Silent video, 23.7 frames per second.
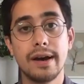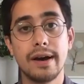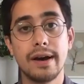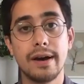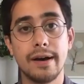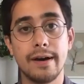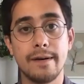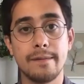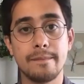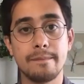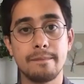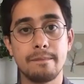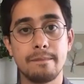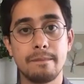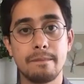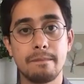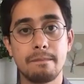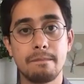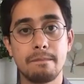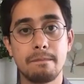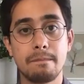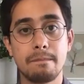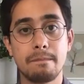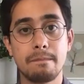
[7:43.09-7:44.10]
um,
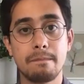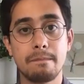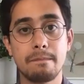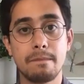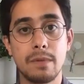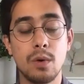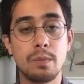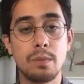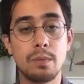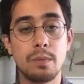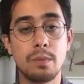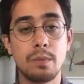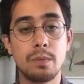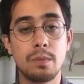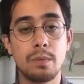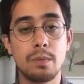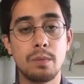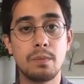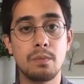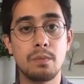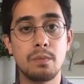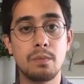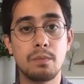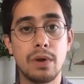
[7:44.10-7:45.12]
it would
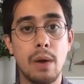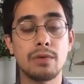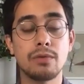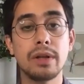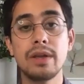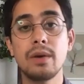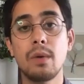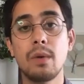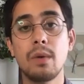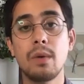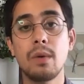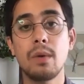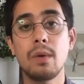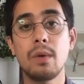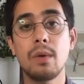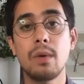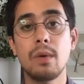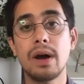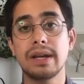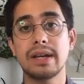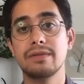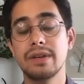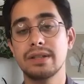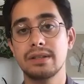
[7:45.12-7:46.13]
I would really want to
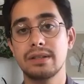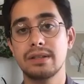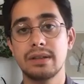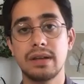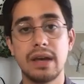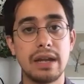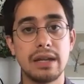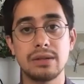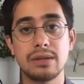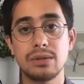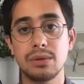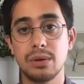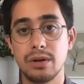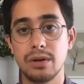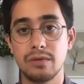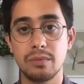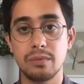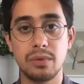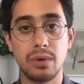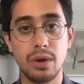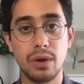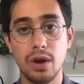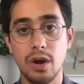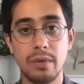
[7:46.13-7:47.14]
convince any sort of
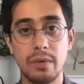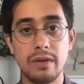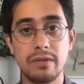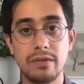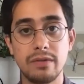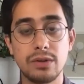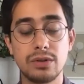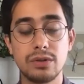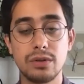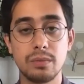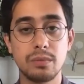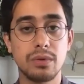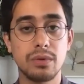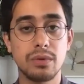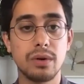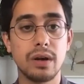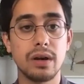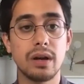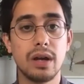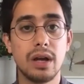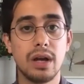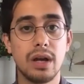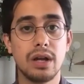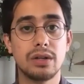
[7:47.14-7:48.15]
employer, my future
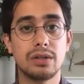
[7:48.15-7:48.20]
employer,